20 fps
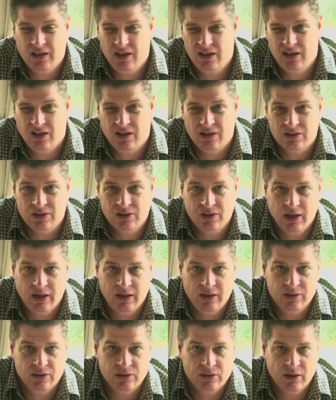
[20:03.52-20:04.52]
in now, so get
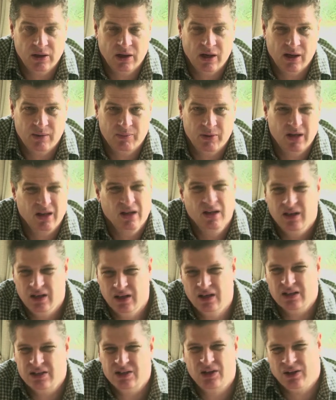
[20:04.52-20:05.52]
into that habit.
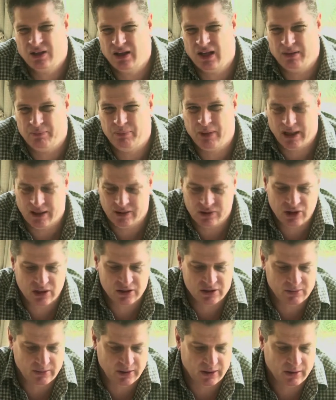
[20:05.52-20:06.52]
And it's not that bad,
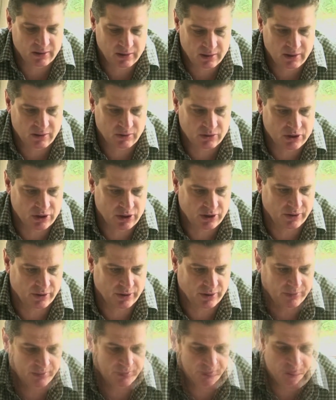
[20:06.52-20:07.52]
trust me. I will show
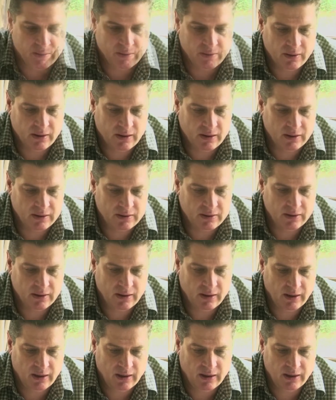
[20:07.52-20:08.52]
you. Right,
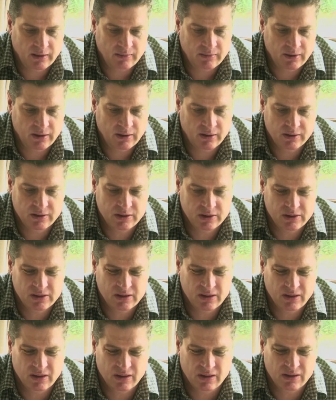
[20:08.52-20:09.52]
just
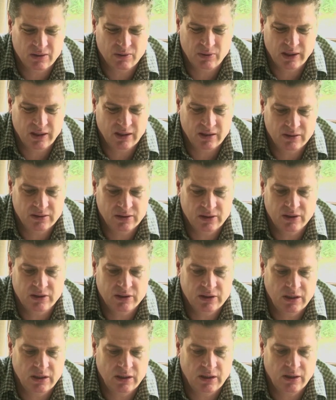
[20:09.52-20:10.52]
a quick and
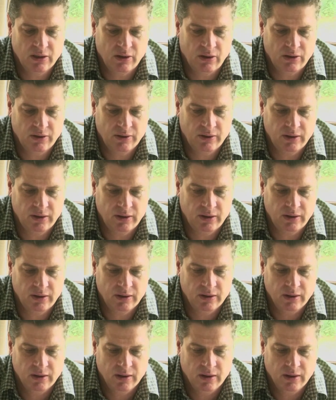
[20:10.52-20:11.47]
dirty on the